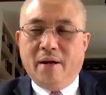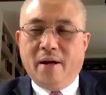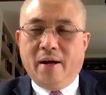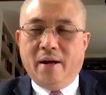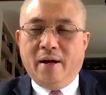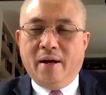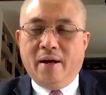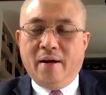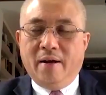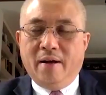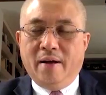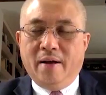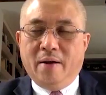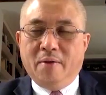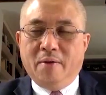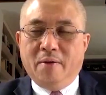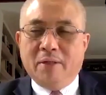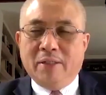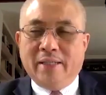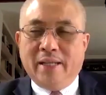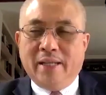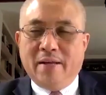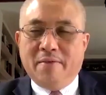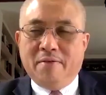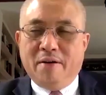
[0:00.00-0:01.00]
I
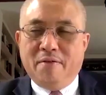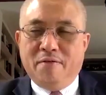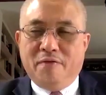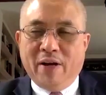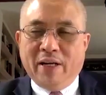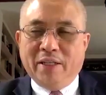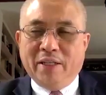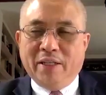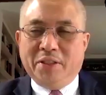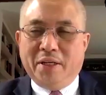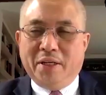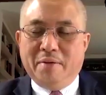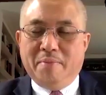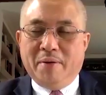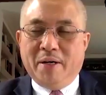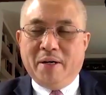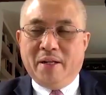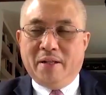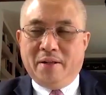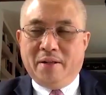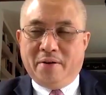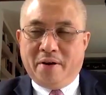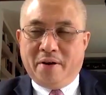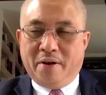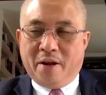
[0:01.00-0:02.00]
would say, even
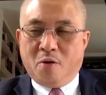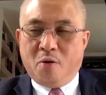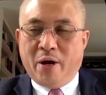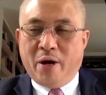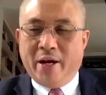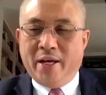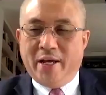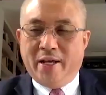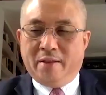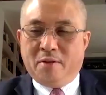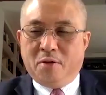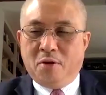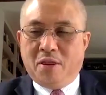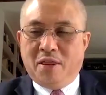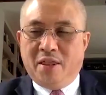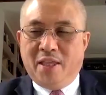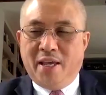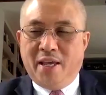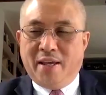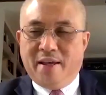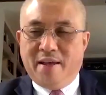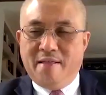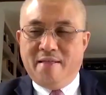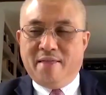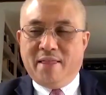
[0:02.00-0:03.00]
fashionable or required to
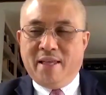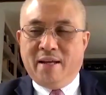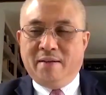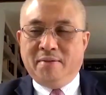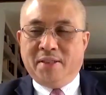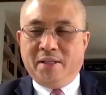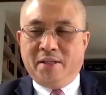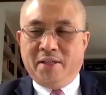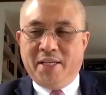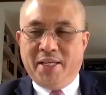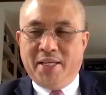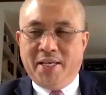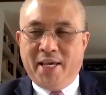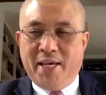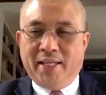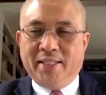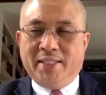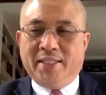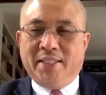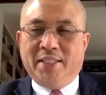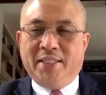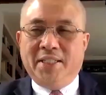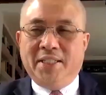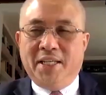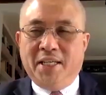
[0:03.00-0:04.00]
think in terms of
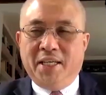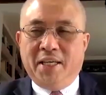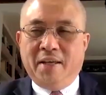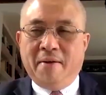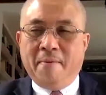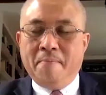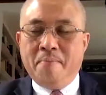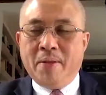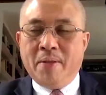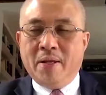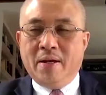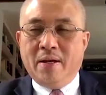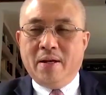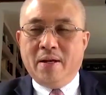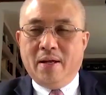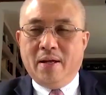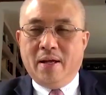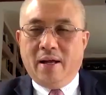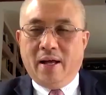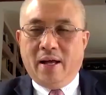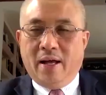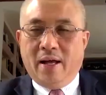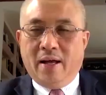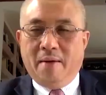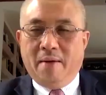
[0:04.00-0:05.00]
ESG.
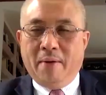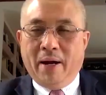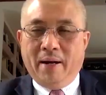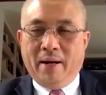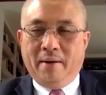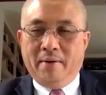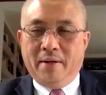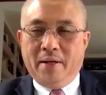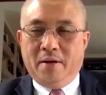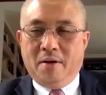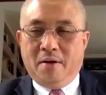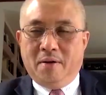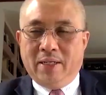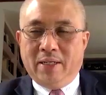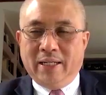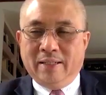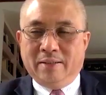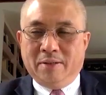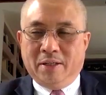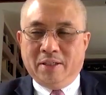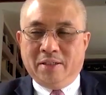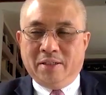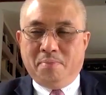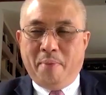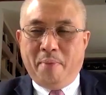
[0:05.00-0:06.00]
But you know,
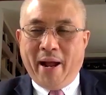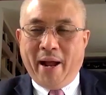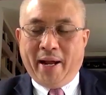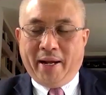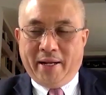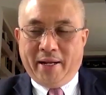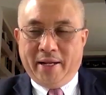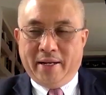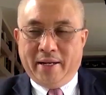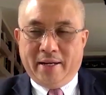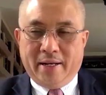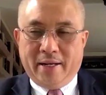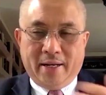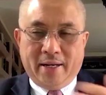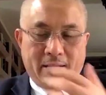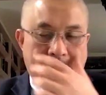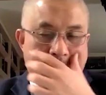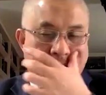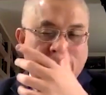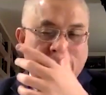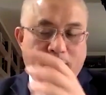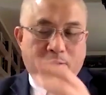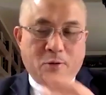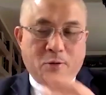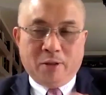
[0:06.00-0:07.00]
this was back in the
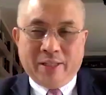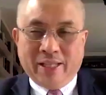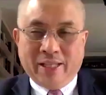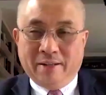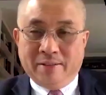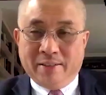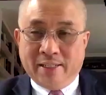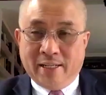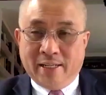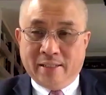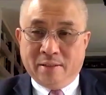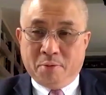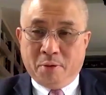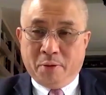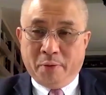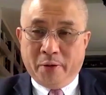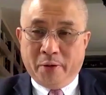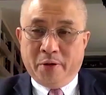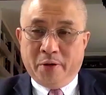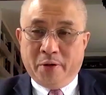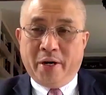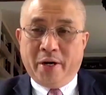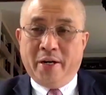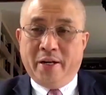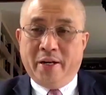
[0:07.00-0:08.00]
early 2000s. We
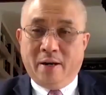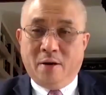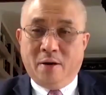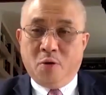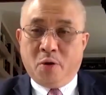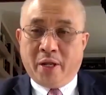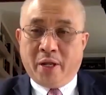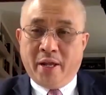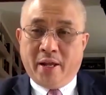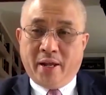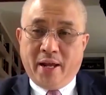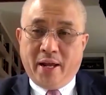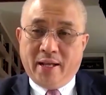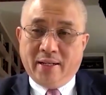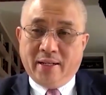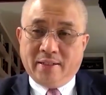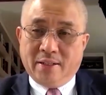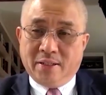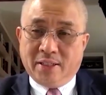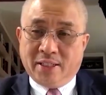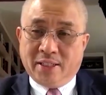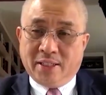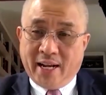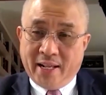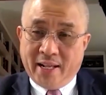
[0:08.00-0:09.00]
were already looking at
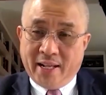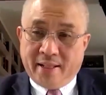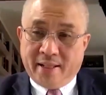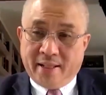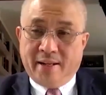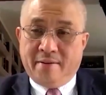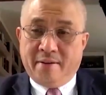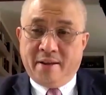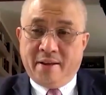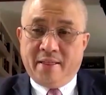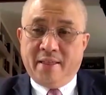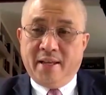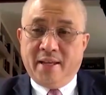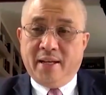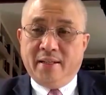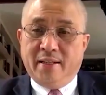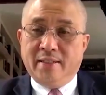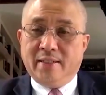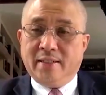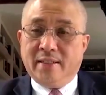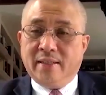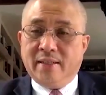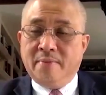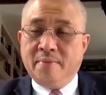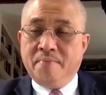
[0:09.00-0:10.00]
societal
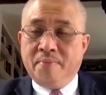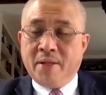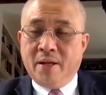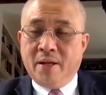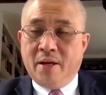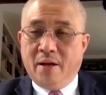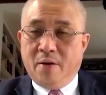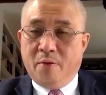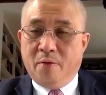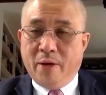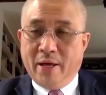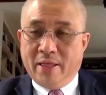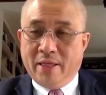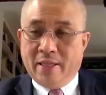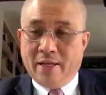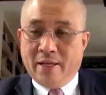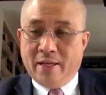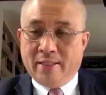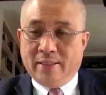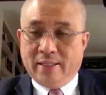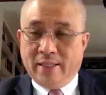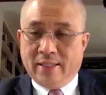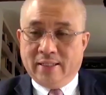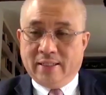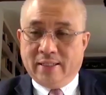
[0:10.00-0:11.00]
returns, whether
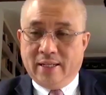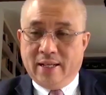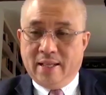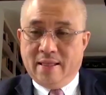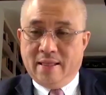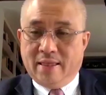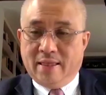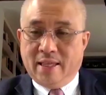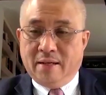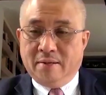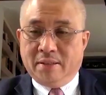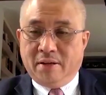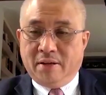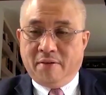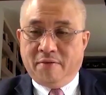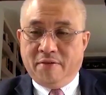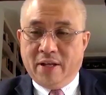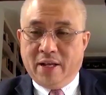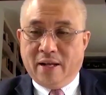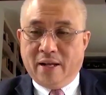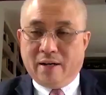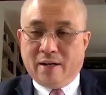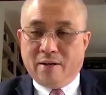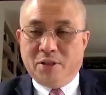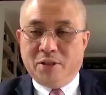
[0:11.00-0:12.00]
this is in terms
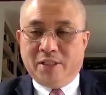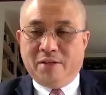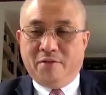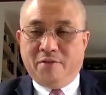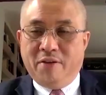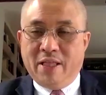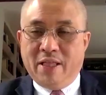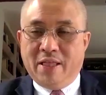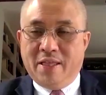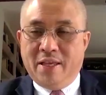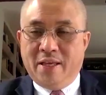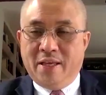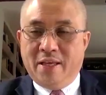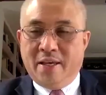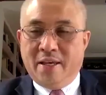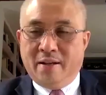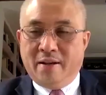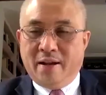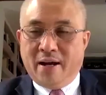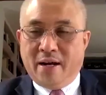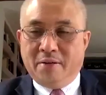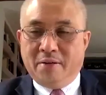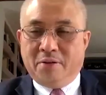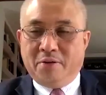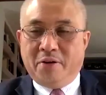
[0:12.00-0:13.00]
of inclusivity
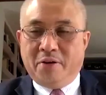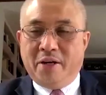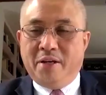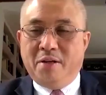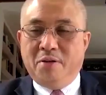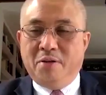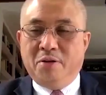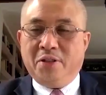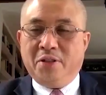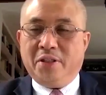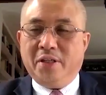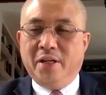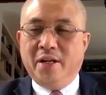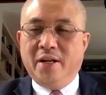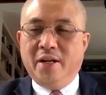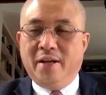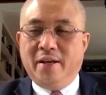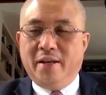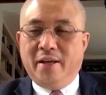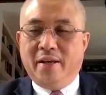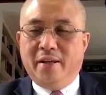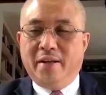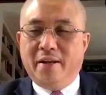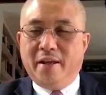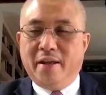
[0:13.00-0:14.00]
and how to reduce
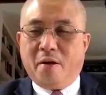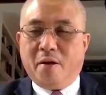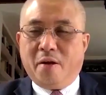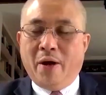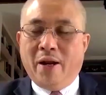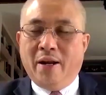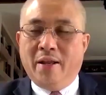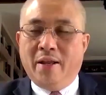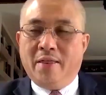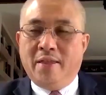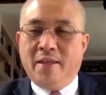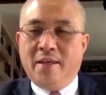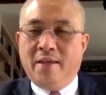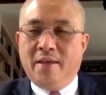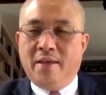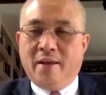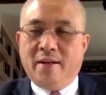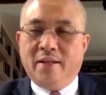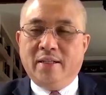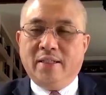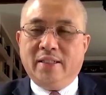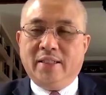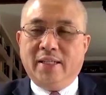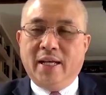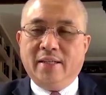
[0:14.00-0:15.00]
inequality
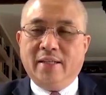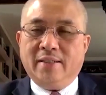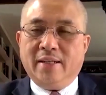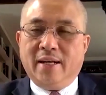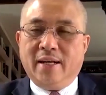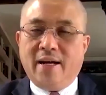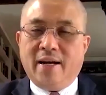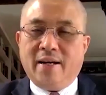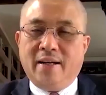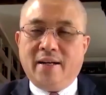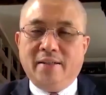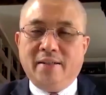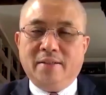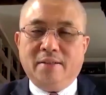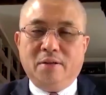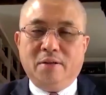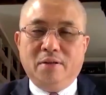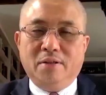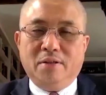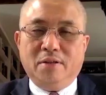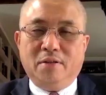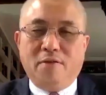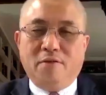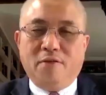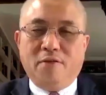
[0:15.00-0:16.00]
and CSR and so
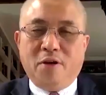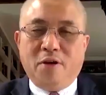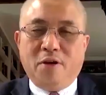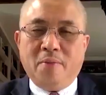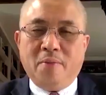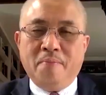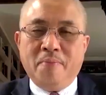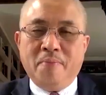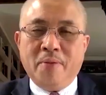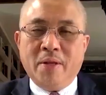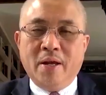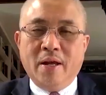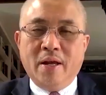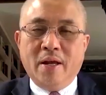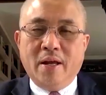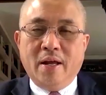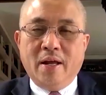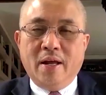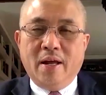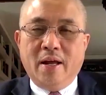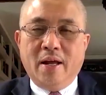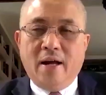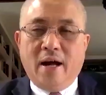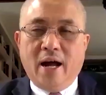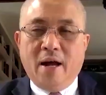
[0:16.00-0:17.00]
on and so forth.
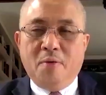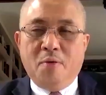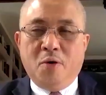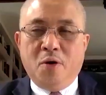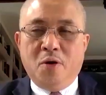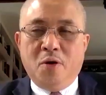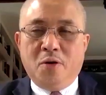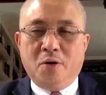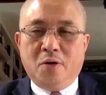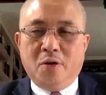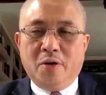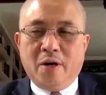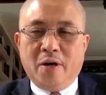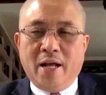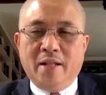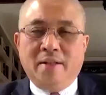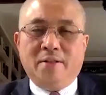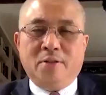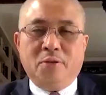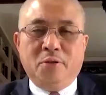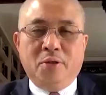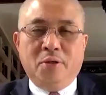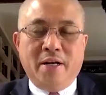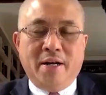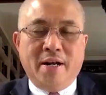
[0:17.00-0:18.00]
I won't
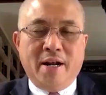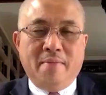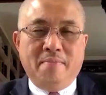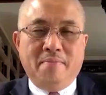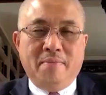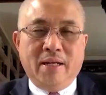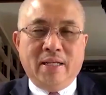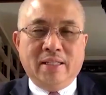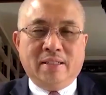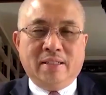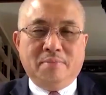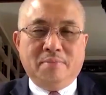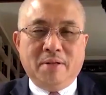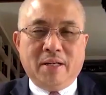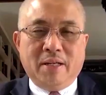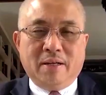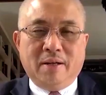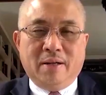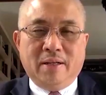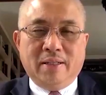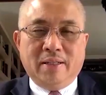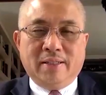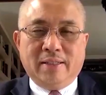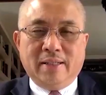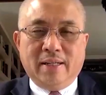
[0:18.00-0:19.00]
run through the numbers
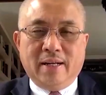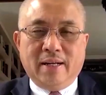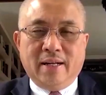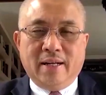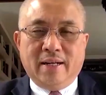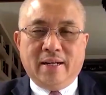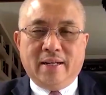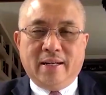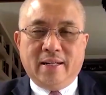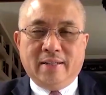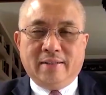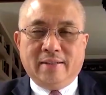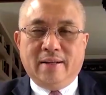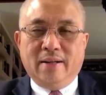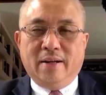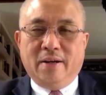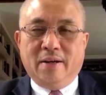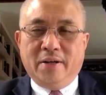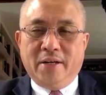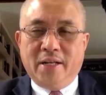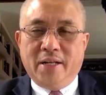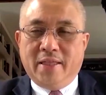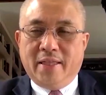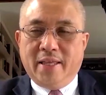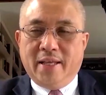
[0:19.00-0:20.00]
because there's a
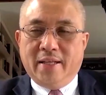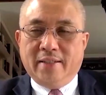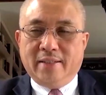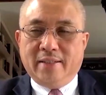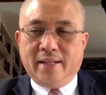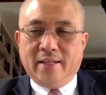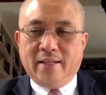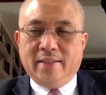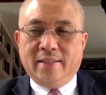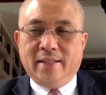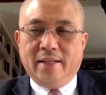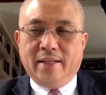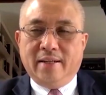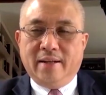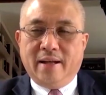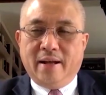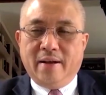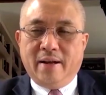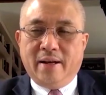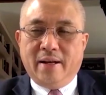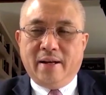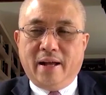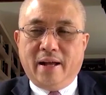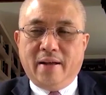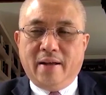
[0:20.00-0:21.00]
lot of details. I said
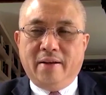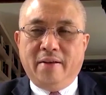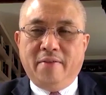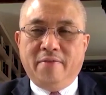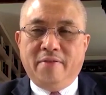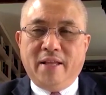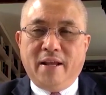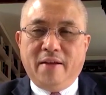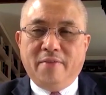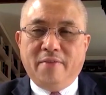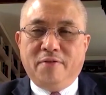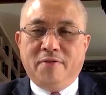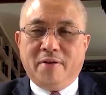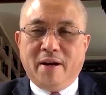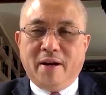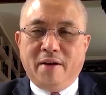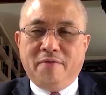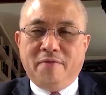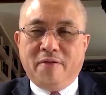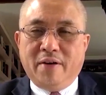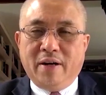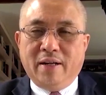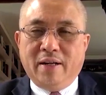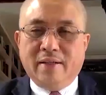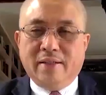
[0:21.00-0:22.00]
I'll leave that for
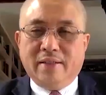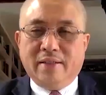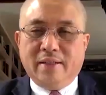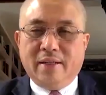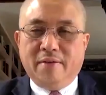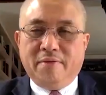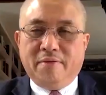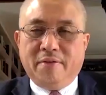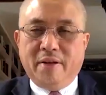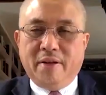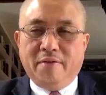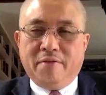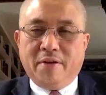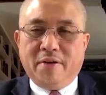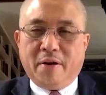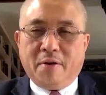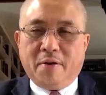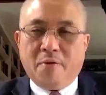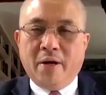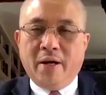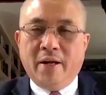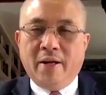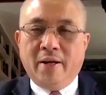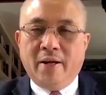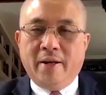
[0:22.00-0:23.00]
reference if
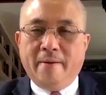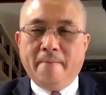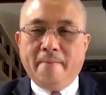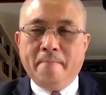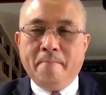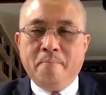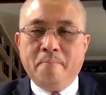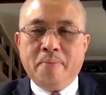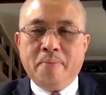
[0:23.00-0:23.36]
required.